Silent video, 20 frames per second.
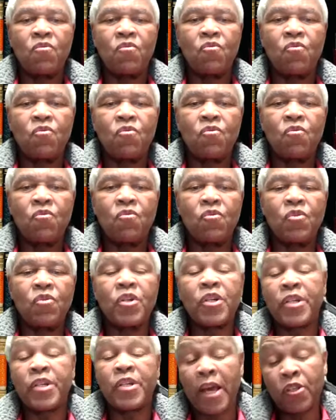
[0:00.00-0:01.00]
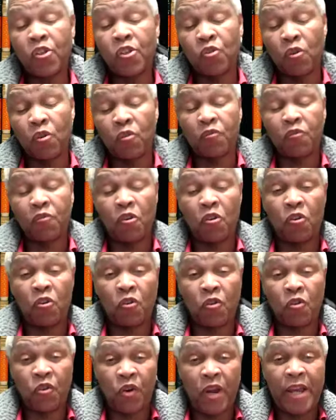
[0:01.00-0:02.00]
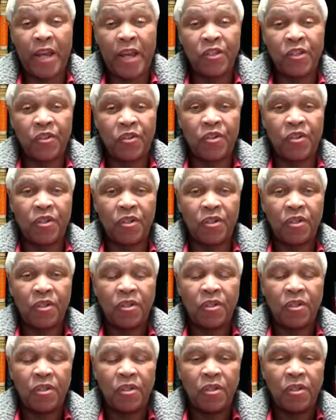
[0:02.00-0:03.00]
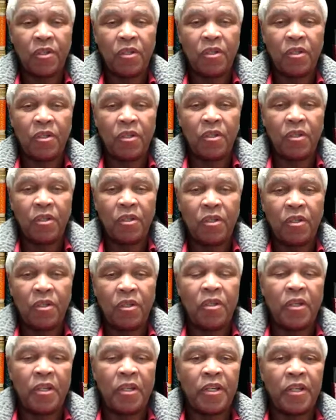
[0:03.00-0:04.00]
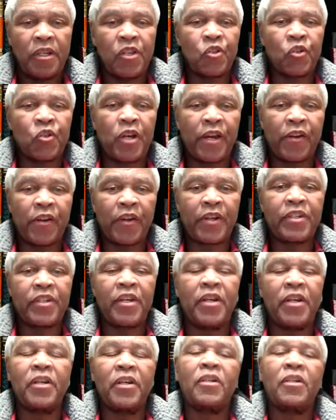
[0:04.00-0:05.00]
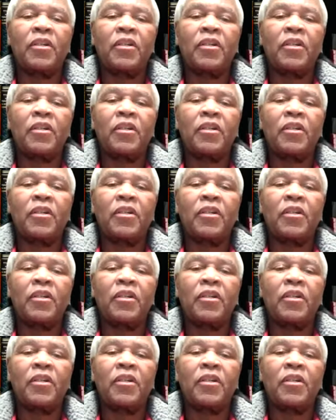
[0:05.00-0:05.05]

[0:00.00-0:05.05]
who does not follow Christ in his character,